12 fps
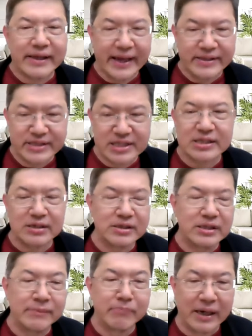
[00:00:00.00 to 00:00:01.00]
cancer
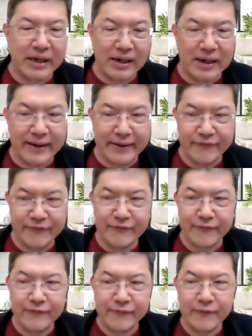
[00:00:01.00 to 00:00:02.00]
in my life.
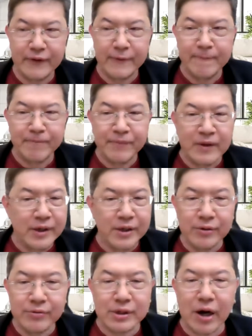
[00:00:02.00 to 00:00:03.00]
You
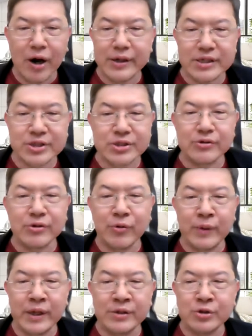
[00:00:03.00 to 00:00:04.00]
know, God is not
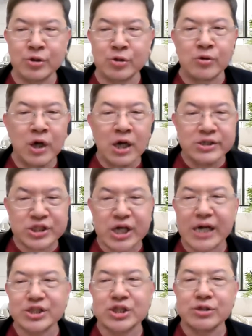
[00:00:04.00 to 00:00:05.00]
going to
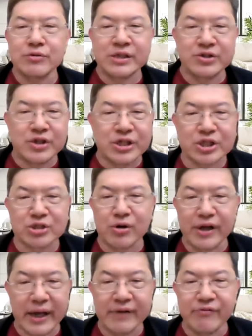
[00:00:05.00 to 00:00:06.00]
judge you and
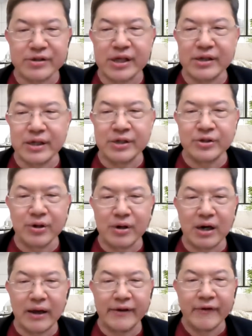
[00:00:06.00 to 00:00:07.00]
destroy everything in
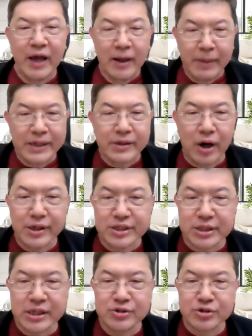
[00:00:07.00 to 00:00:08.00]
your life, but God
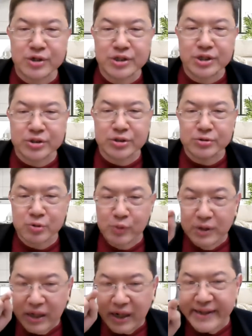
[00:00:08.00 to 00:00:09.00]
is interested to
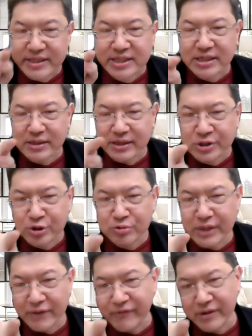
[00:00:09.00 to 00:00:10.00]
laser
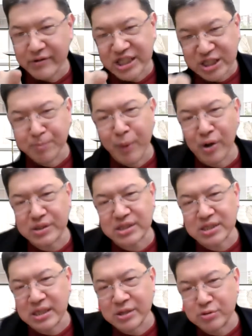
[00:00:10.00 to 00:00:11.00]
into that very spot,
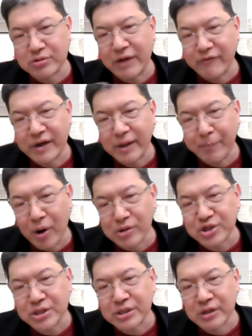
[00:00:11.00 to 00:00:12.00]
into that very
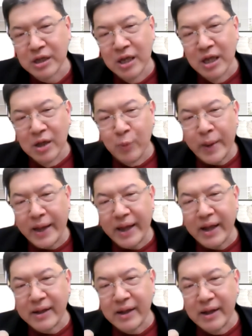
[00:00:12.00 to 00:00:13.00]
portion
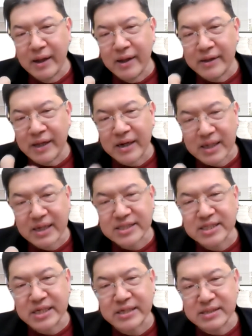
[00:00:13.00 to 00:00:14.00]
where the
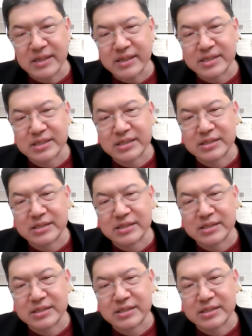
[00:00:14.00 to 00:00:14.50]
accursed thing is